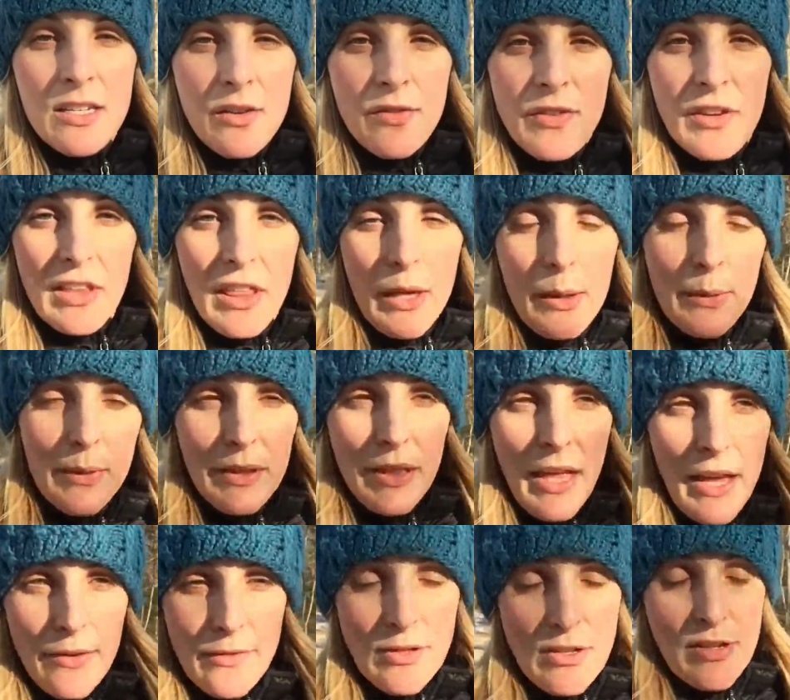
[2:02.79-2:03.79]
to feel like we're
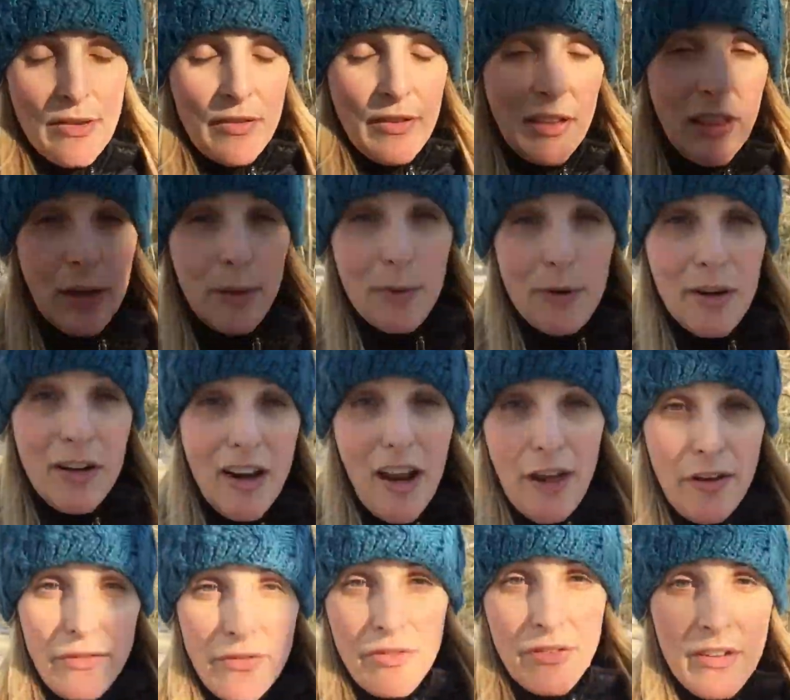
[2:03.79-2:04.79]
loved and to feel like we're
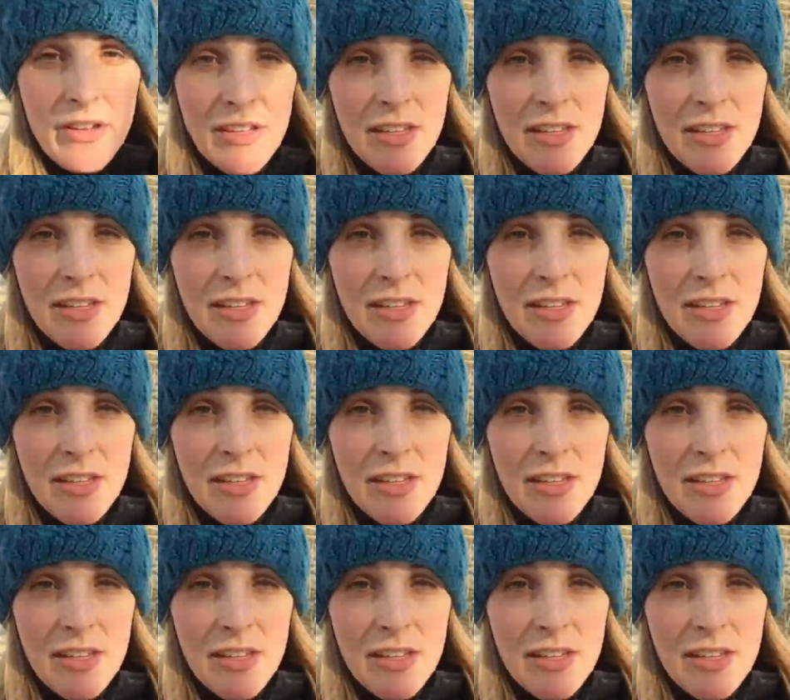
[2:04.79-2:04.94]
enough.